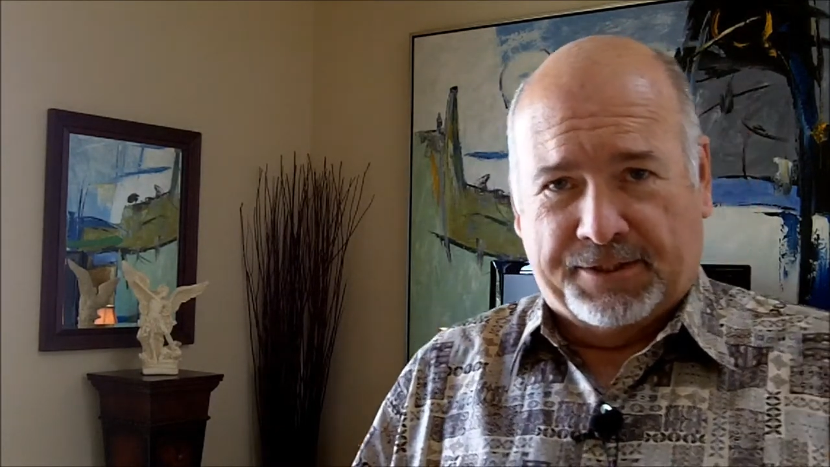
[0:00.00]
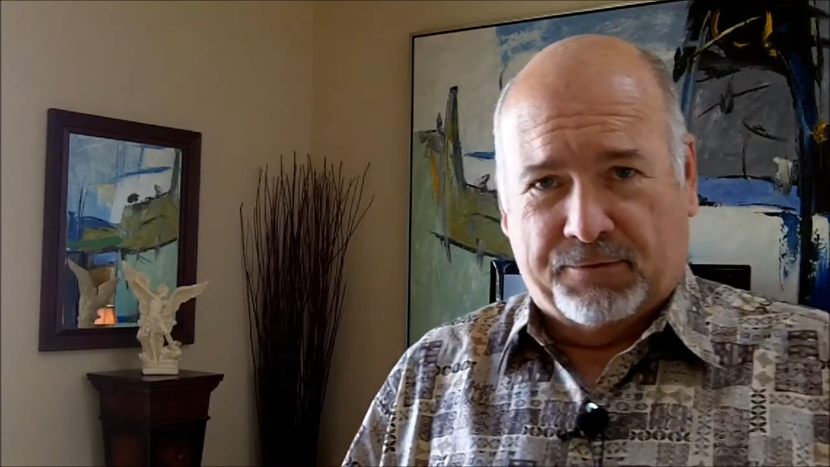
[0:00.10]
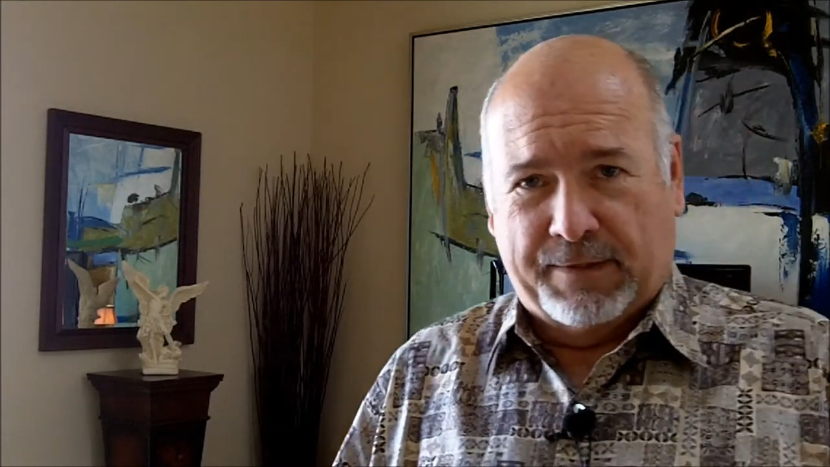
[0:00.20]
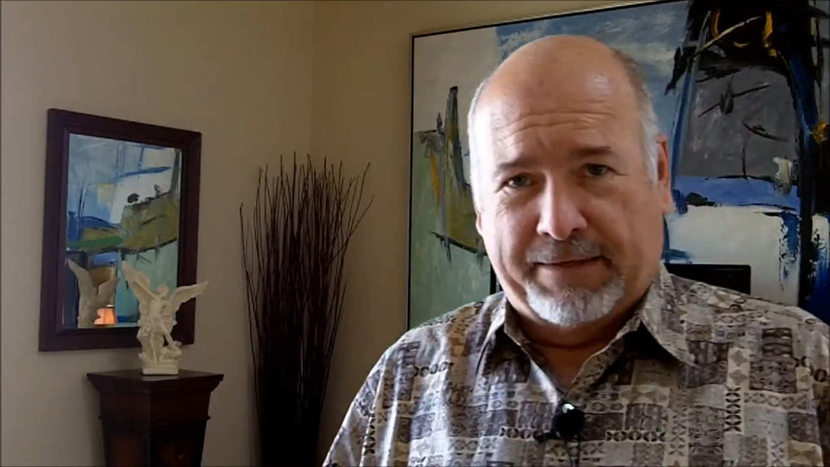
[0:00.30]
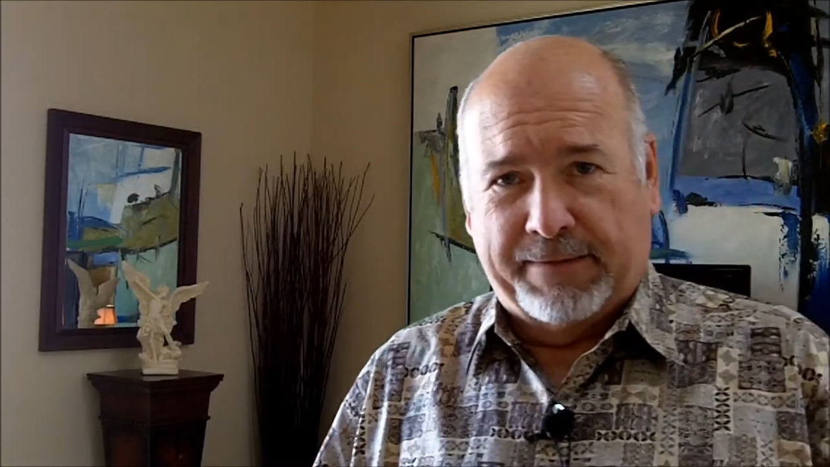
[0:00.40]
is
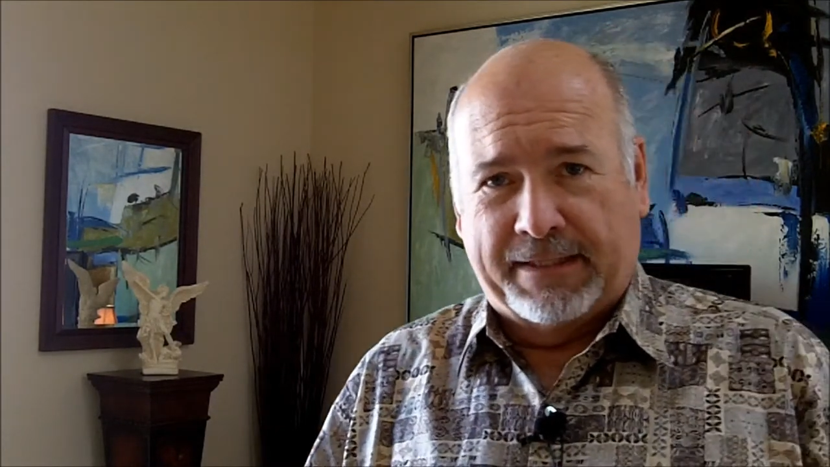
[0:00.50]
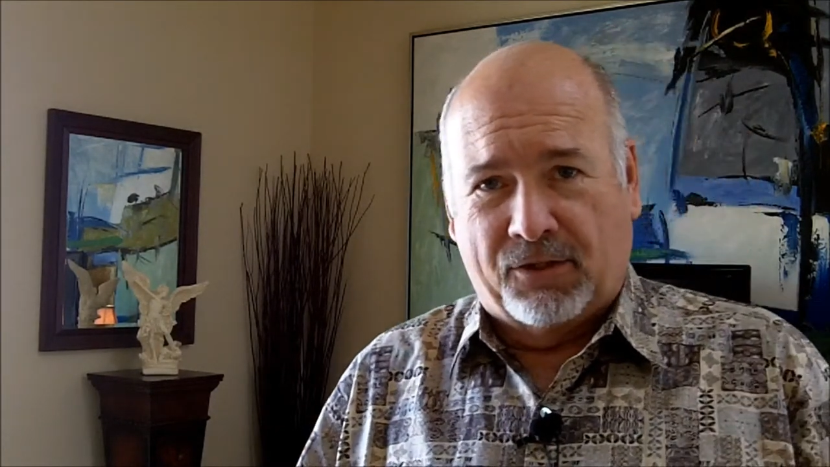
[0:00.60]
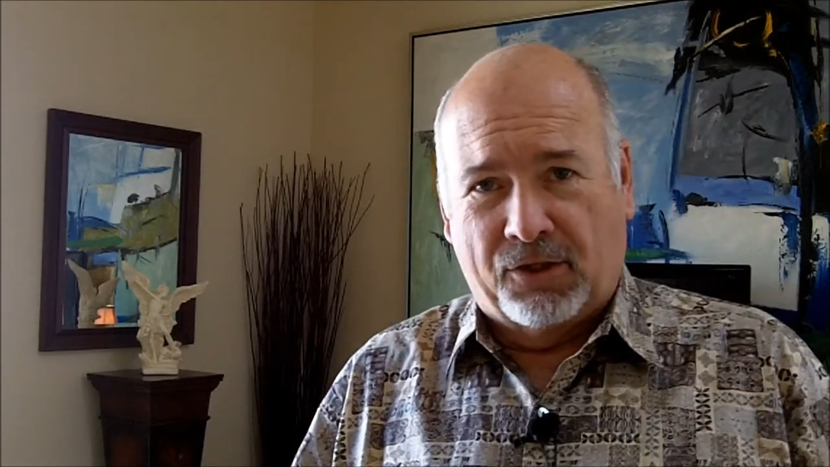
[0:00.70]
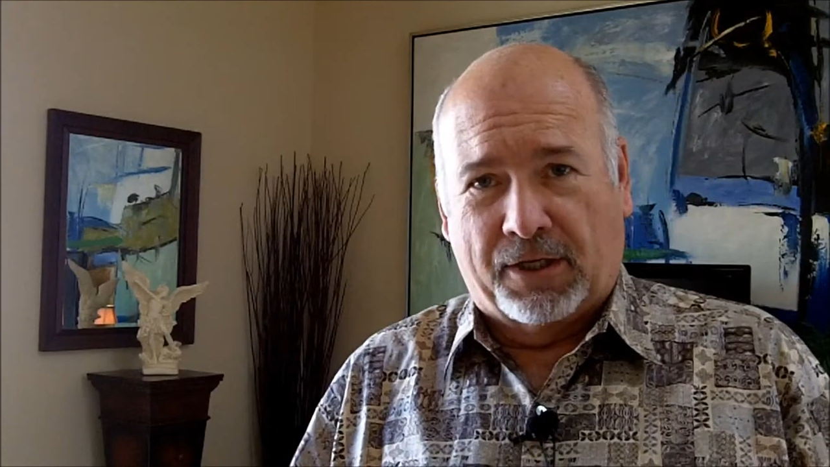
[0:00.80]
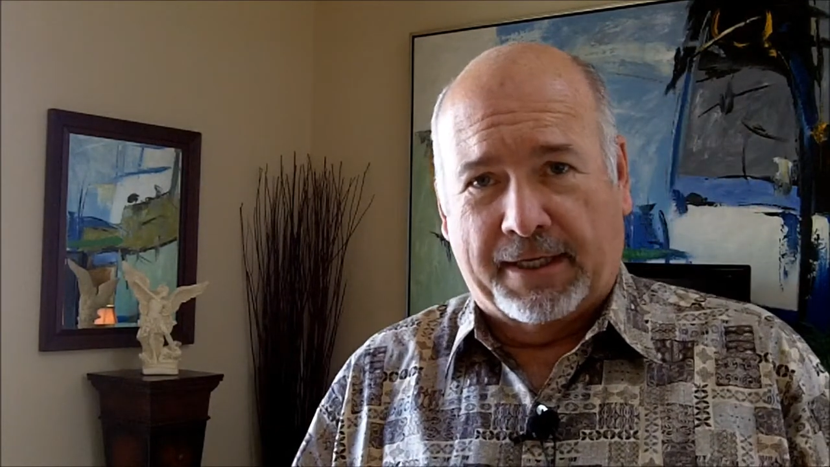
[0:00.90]
the way we
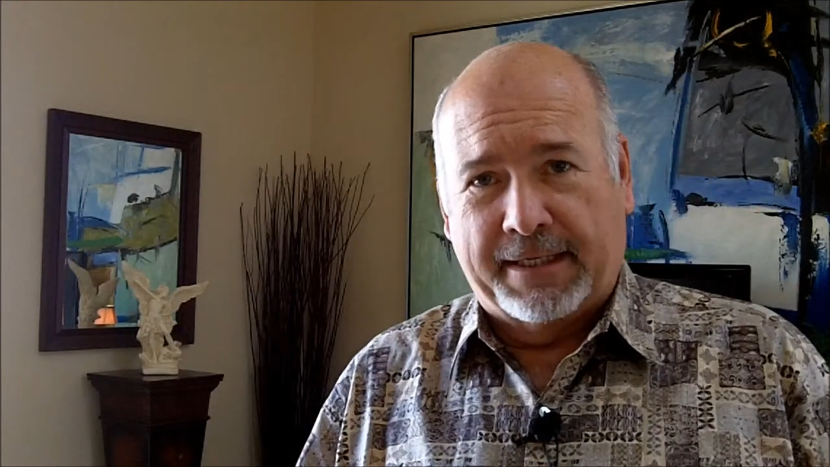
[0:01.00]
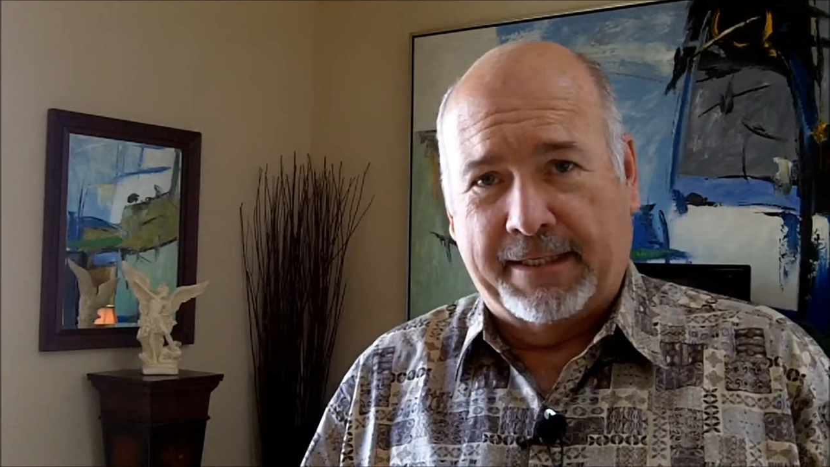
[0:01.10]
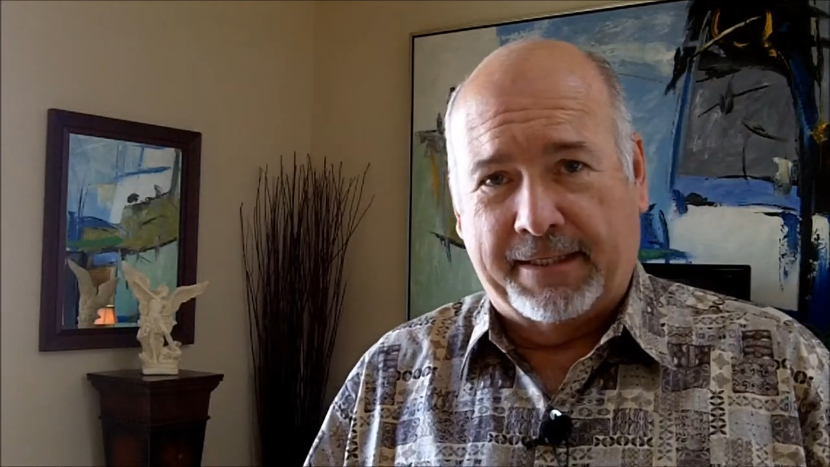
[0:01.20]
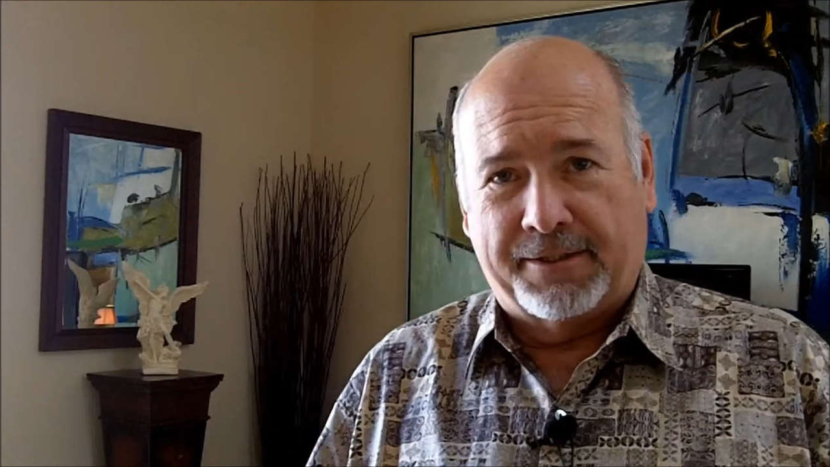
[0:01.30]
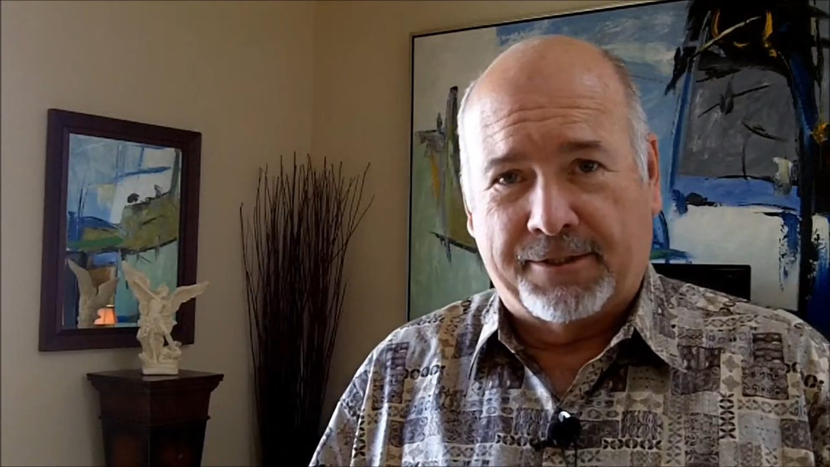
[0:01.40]
look at